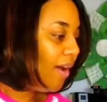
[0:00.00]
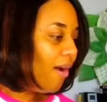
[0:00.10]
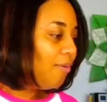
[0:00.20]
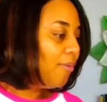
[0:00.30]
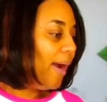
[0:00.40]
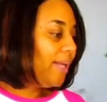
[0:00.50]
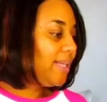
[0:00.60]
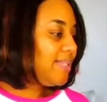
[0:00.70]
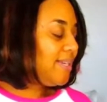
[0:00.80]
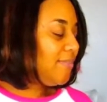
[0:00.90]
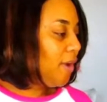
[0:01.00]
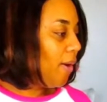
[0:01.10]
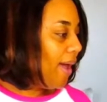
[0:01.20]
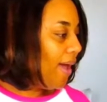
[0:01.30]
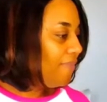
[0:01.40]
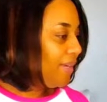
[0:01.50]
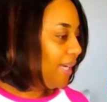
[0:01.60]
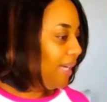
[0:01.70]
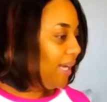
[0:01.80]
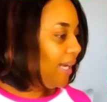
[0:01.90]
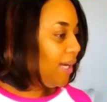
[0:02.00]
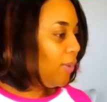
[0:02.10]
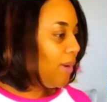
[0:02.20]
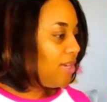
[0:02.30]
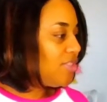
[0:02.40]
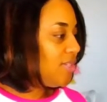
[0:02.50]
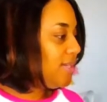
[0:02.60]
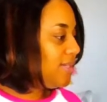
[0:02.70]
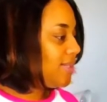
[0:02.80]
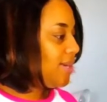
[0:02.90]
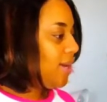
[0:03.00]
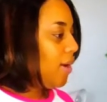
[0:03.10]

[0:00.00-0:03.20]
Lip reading: All right, let's see if y'all have any questions